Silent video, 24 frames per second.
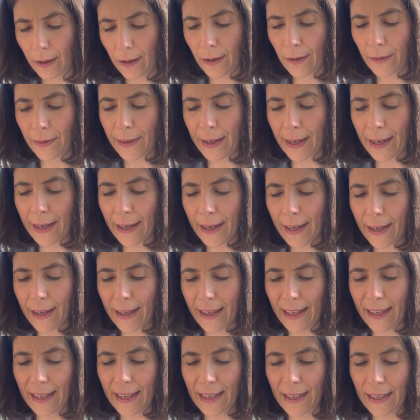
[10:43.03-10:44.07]
There
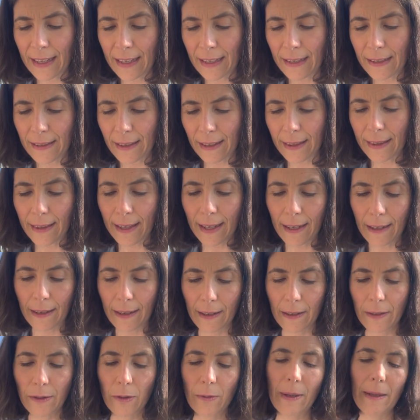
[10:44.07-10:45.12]
is, I think I
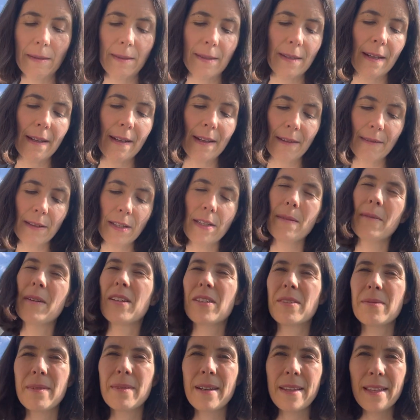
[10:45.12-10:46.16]
can talk about this without giving too
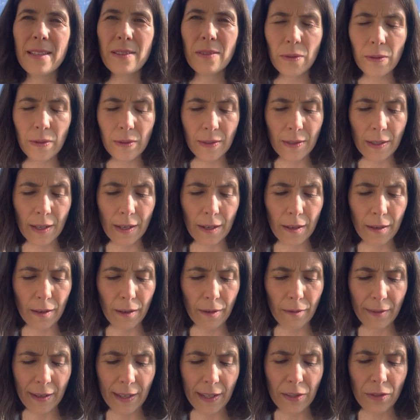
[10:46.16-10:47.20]
much away, there's also a
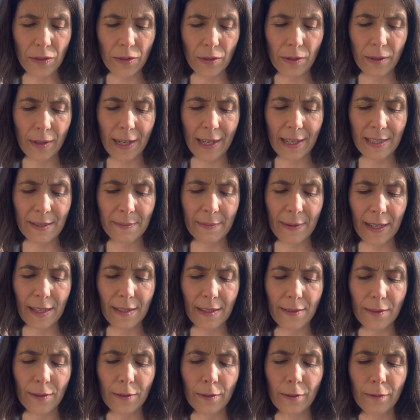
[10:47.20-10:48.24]
really strong
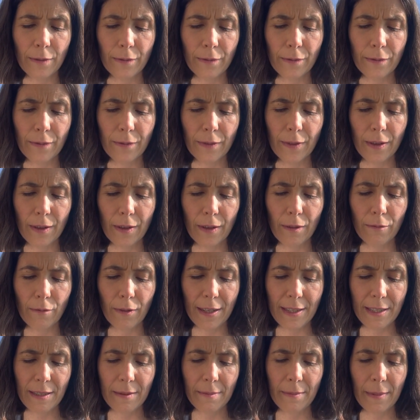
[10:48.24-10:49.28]
aspect of
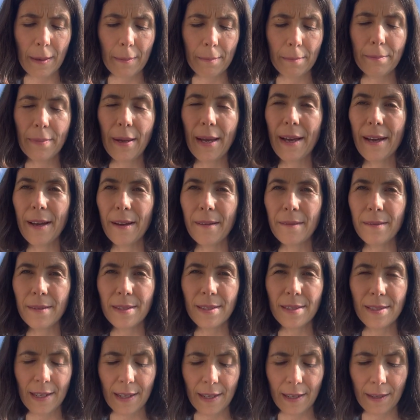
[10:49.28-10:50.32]
writing about
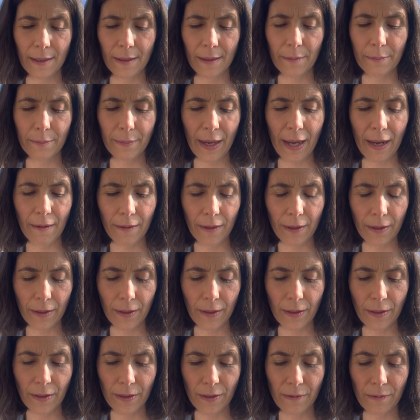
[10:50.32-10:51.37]
parenting and
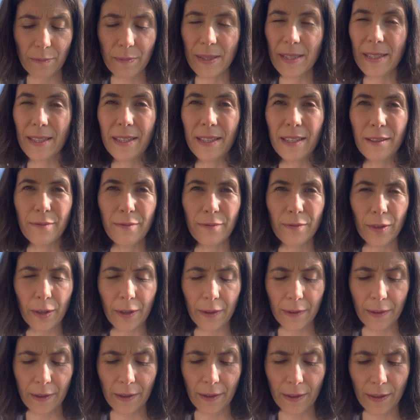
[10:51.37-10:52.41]
parenthood, particularly
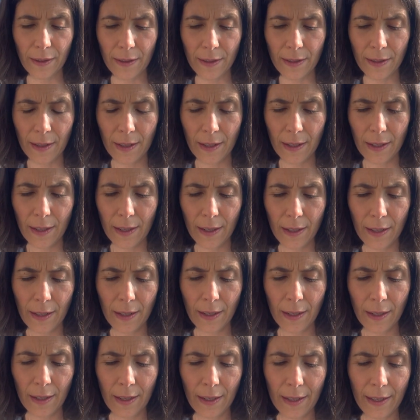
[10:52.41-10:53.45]
fatherhood,
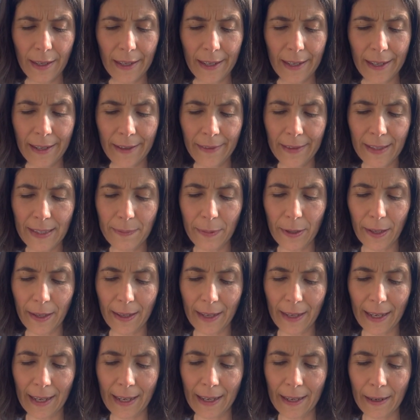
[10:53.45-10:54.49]
in this
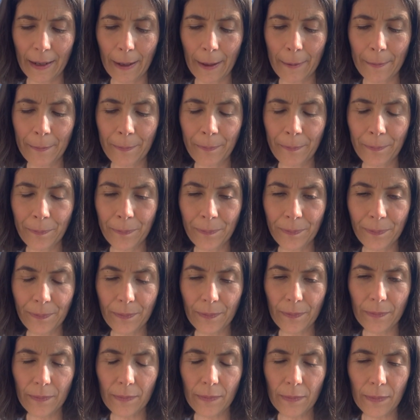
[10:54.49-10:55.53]
book. And
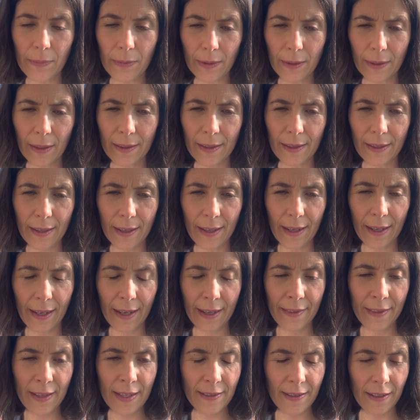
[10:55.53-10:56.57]

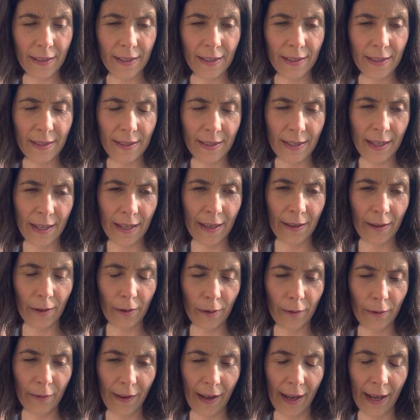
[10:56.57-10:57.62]
this idea
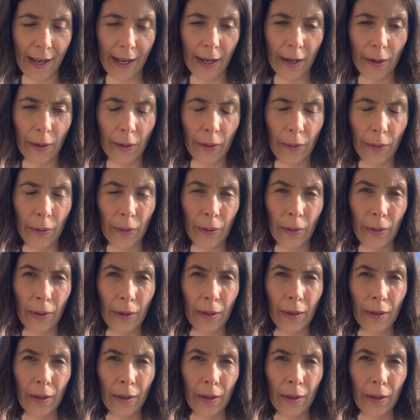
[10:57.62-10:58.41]
of how